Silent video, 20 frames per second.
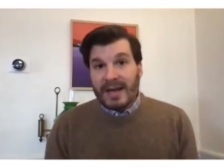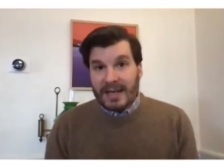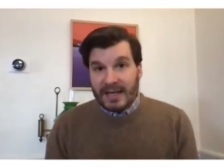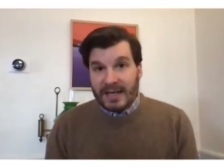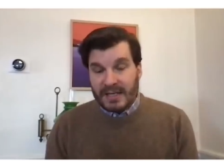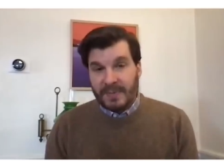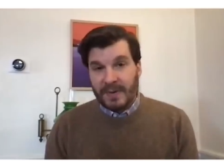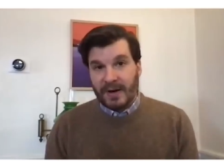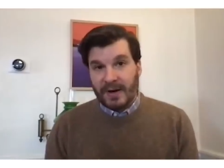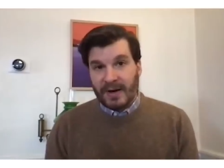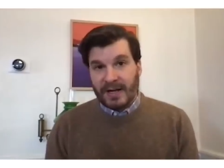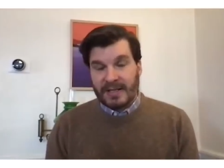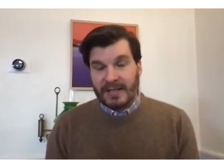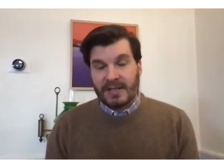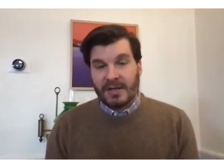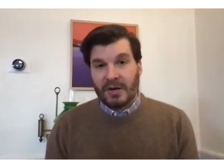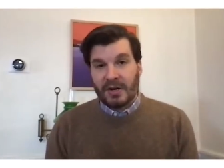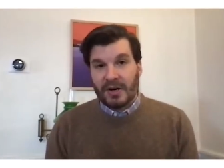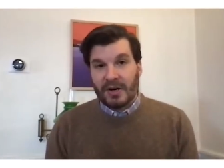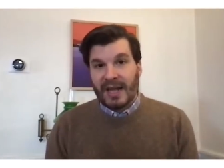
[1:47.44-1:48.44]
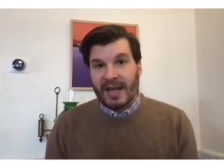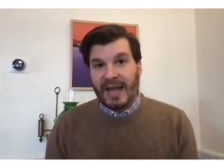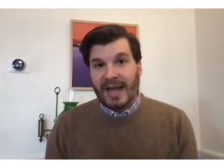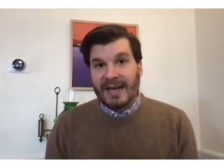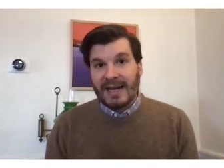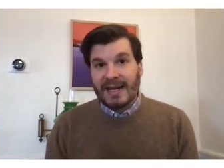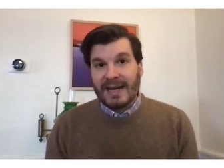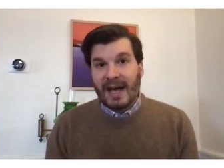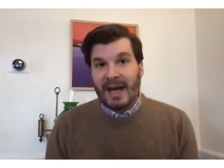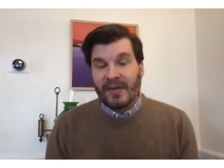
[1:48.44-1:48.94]
experienced a hurricane,
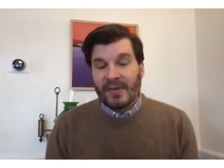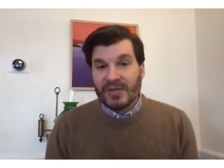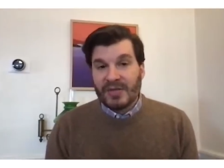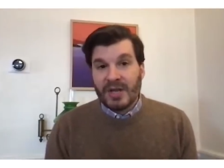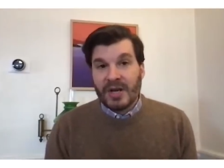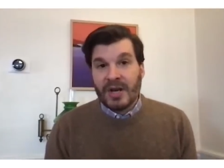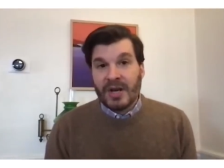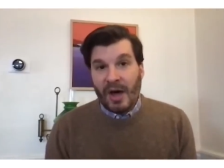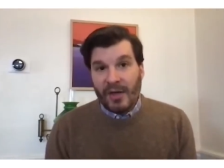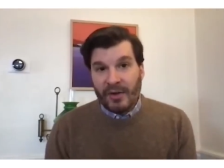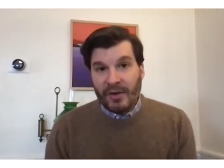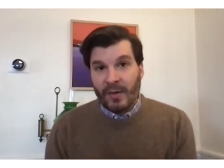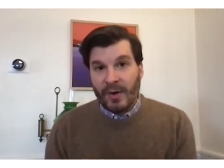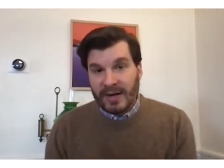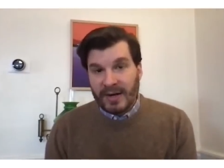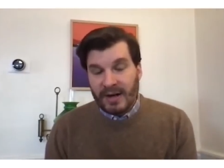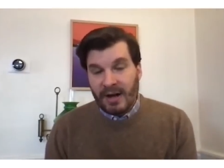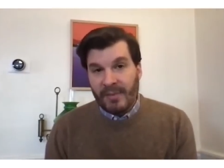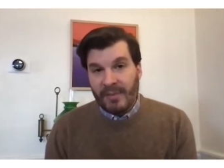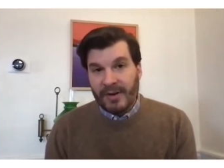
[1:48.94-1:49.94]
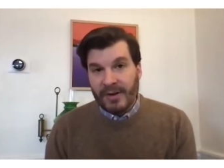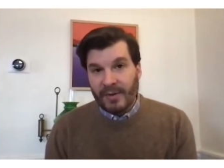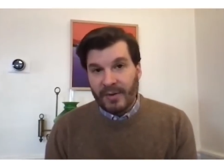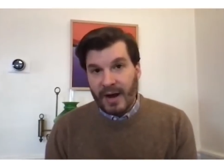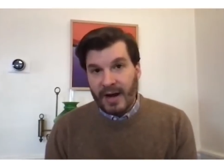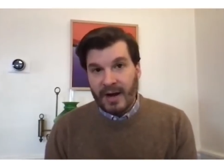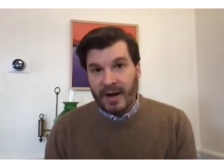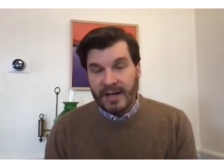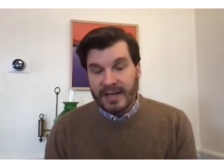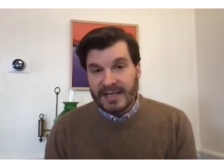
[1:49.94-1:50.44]
and now there's another one coming right
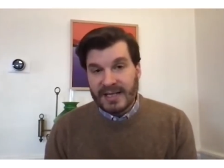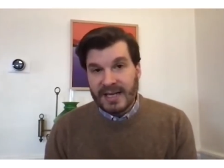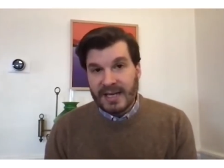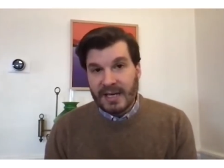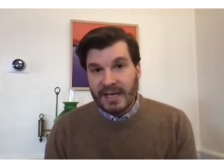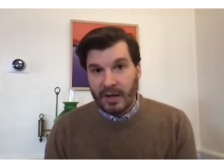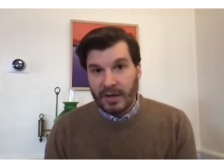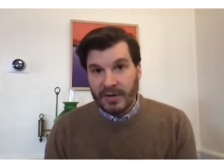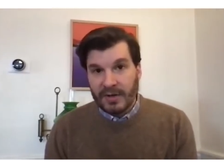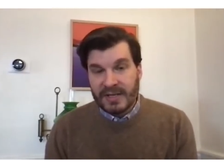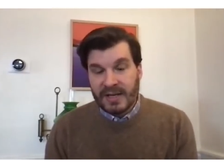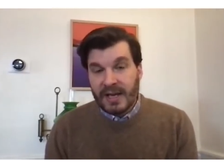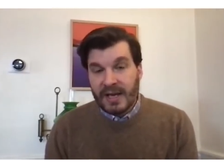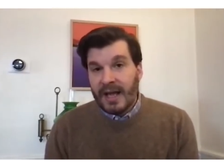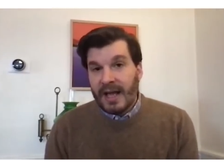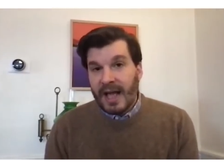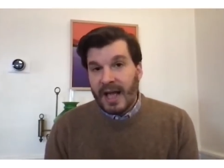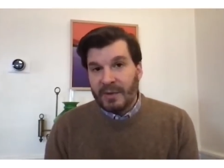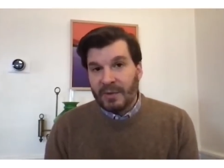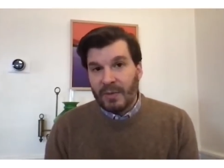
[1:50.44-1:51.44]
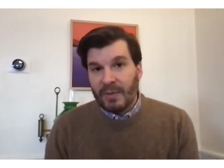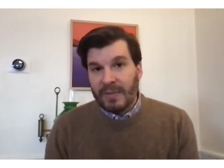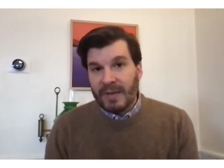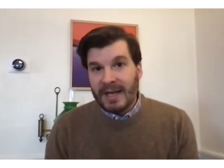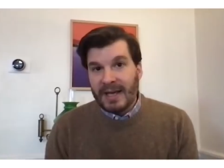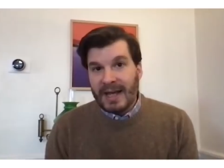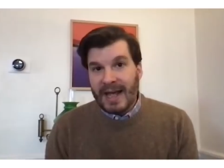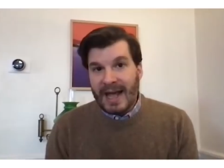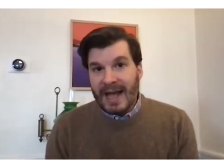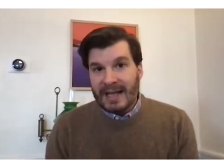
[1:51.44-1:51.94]
on its heels, and we're
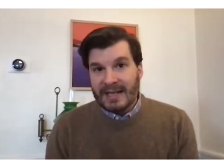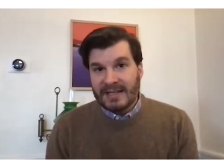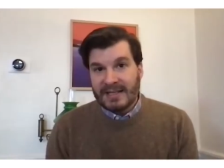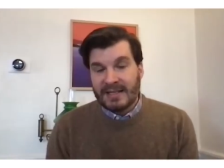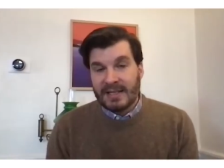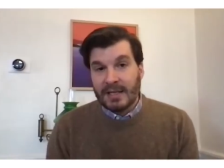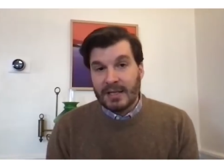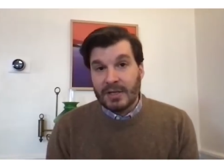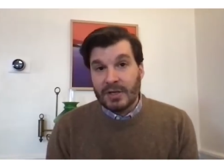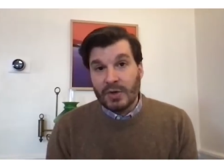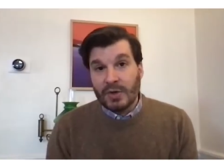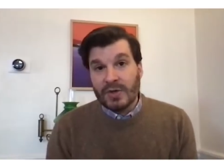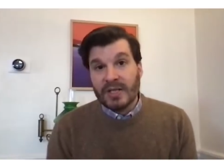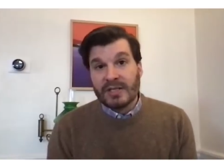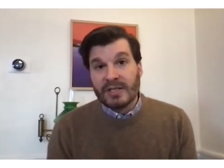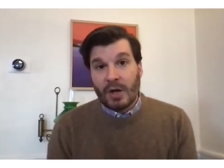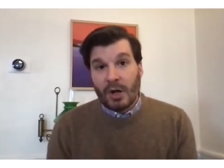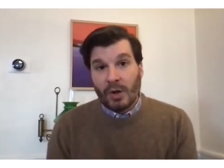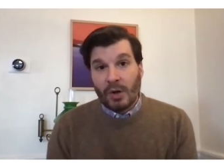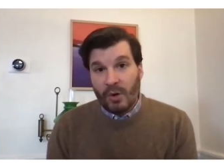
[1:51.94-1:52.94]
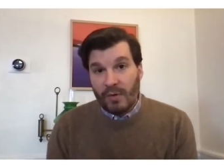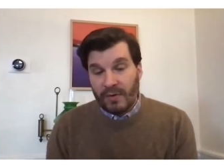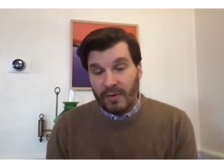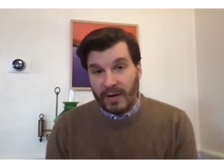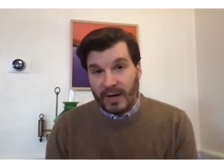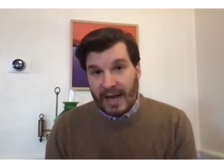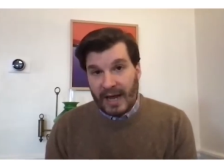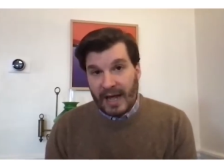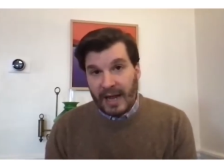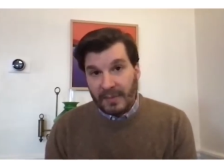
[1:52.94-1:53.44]
being asked to do this all over
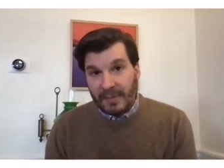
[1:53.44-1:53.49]
again.